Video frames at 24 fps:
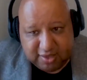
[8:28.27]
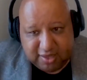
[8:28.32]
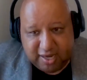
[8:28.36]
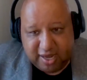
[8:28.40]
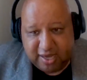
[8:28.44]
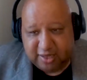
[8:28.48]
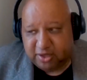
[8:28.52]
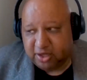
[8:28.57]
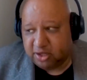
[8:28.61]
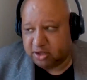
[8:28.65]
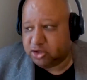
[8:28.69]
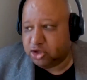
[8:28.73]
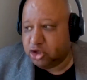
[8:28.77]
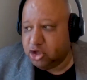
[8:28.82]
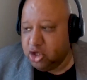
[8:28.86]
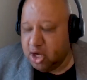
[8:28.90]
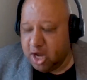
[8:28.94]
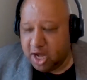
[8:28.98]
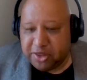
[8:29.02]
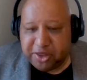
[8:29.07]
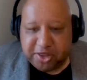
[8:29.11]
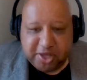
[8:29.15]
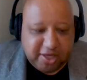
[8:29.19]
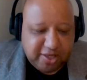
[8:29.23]
And there's
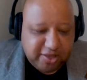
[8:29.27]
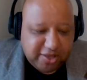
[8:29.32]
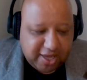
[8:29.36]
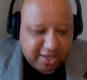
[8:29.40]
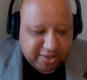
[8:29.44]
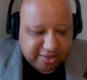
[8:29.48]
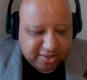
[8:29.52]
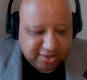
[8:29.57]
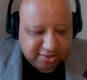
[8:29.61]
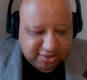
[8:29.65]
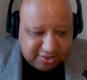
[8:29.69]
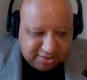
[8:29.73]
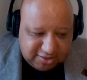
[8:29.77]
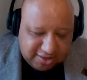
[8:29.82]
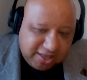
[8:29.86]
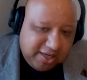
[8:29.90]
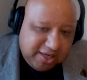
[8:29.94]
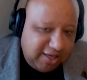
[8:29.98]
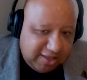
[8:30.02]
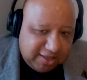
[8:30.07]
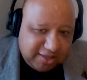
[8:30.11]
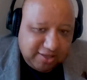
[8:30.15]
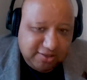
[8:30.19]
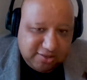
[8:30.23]
nothing that the
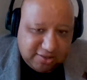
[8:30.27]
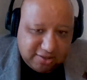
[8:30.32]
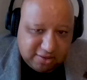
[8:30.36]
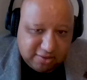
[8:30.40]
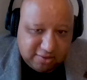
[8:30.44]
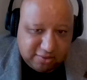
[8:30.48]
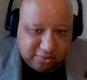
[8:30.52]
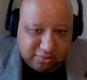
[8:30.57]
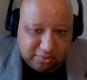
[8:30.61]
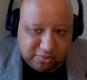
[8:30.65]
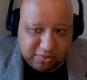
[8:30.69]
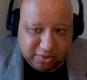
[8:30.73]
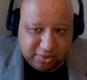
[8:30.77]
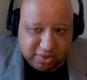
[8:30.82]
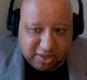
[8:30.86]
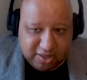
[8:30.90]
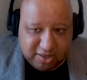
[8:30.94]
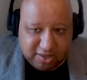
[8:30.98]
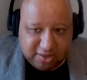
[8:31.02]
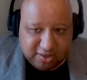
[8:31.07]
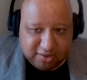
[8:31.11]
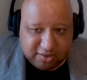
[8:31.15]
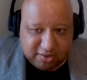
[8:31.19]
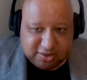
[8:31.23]
city can do
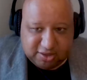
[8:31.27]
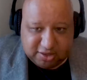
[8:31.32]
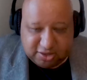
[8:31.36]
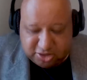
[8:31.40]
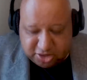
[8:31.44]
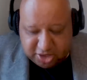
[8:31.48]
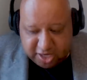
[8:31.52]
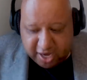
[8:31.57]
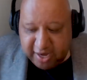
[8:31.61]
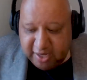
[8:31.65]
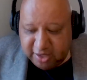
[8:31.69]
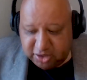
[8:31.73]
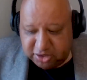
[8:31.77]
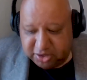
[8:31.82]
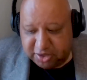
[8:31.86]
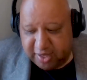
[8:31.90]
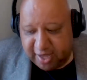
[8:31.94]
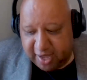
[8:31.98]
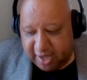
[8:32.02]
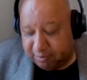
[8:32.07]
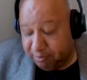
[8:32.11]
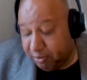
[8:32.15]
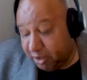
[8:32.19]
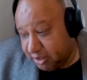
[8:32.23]
to change
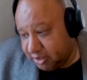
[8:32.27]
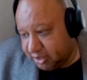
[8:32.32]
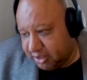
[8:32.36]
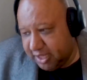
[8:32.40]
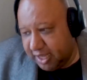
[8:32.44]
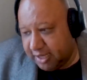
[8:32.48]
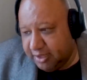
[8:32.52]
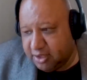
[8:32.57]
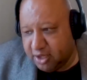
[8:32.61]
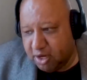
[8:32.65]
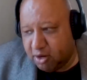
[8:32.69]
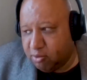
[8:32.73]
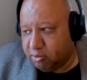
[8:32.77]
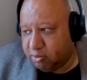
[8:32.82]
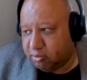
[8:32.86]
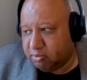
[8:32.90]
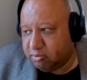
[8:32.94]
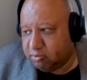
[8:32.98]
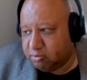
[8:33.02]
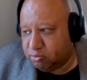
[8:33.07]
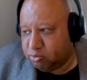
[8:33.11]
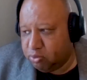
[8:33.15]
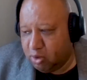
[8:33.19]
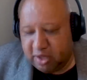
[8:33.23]
that because they don't
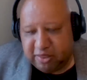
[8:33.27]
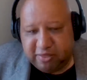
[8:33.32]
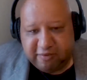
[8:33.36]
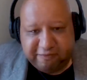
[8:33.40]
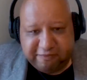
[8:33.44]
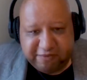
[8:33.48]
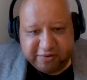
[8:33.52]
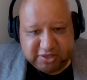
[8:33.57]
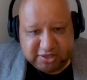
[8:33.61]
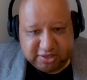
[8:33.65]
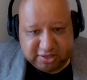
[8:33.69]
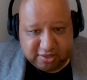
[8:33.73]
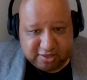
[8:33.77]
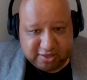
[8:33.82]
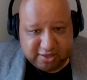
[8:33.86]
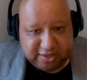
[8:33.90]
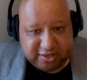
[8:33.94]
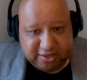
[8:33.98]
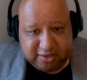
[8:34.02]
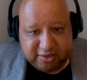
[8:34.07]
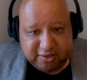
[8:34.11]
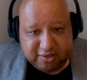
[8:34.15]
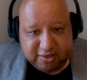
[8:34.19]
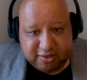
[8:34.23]
run the
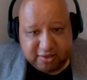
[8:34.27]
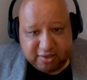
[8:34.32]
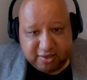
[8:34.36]
facility.